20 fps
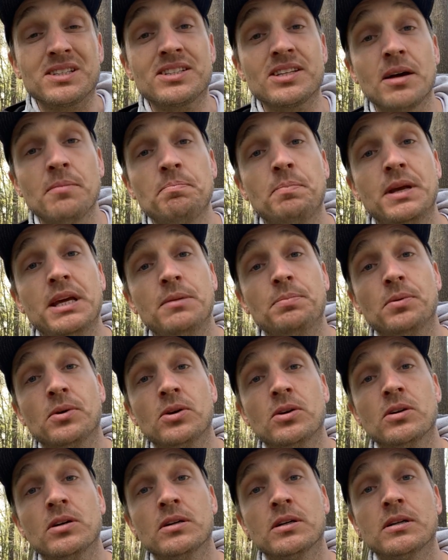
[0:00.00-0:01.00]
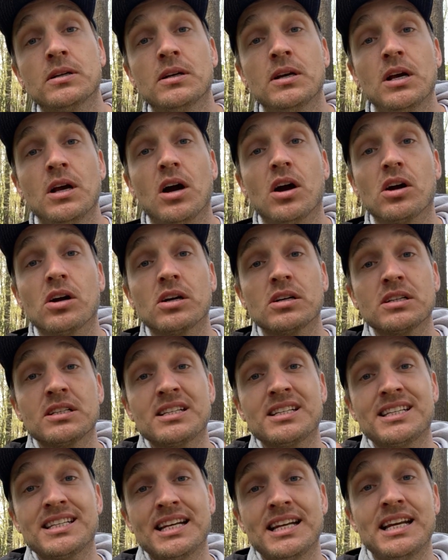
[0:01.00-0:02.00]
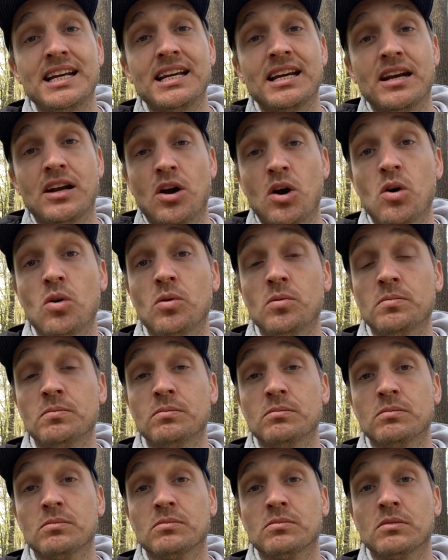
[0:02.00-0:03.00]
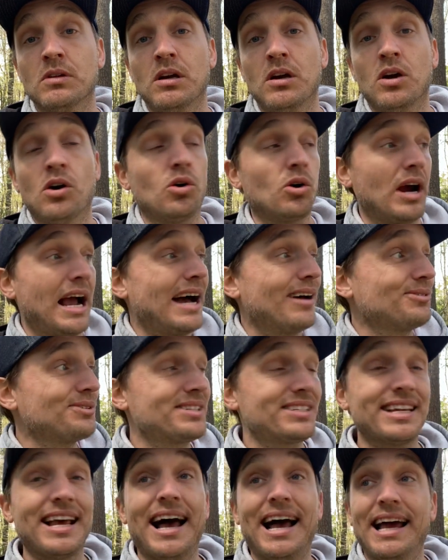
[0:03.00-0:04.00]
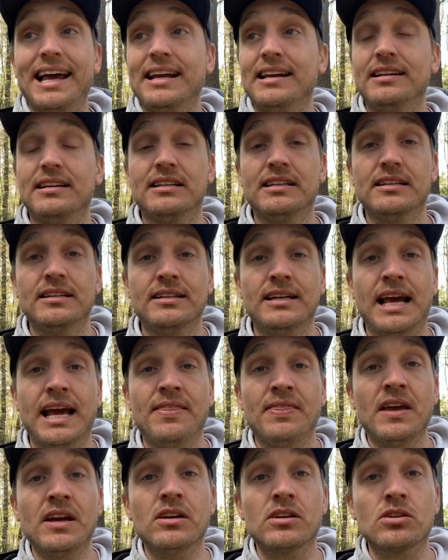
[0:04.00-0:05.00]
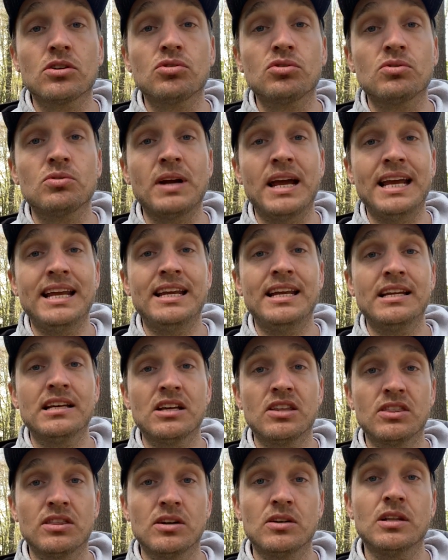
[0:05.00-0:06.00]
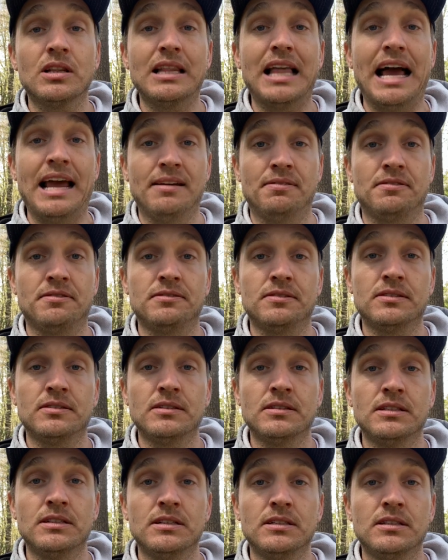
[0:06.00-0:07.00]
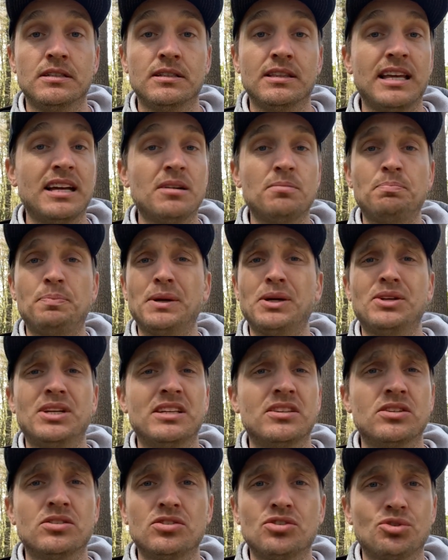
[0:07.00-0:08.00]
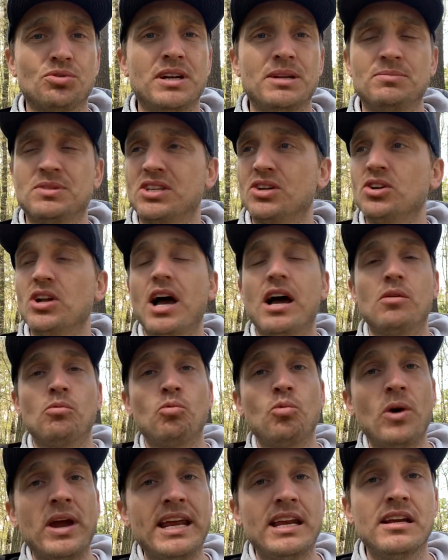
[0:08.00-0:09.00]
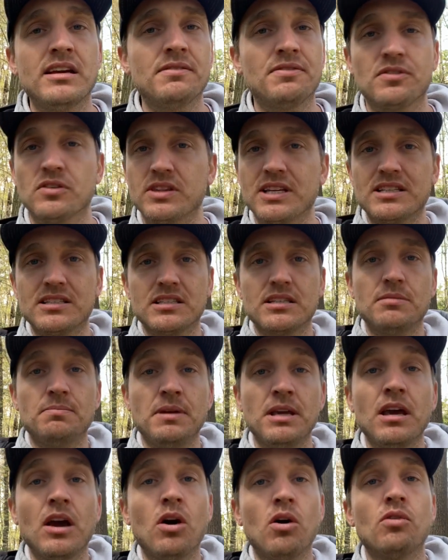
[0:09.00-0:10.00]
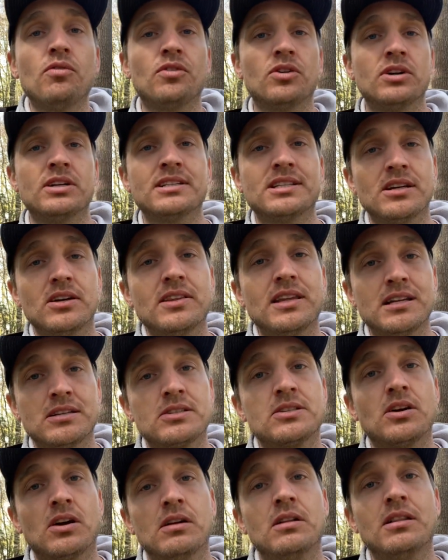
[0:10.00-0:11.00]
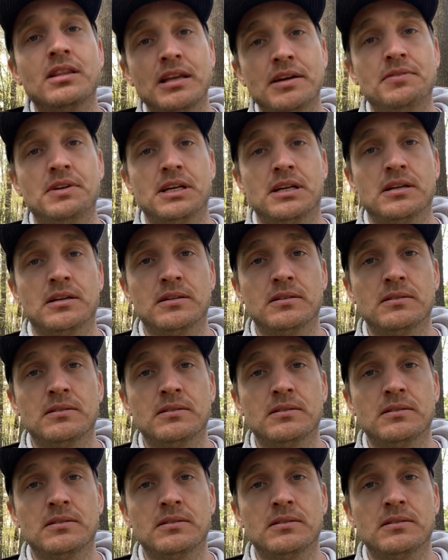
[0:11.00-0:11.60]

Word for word: some people are sitting at home or outside and they are creating their life. They are building their dreams. They're not waiting for this to be over until they start living.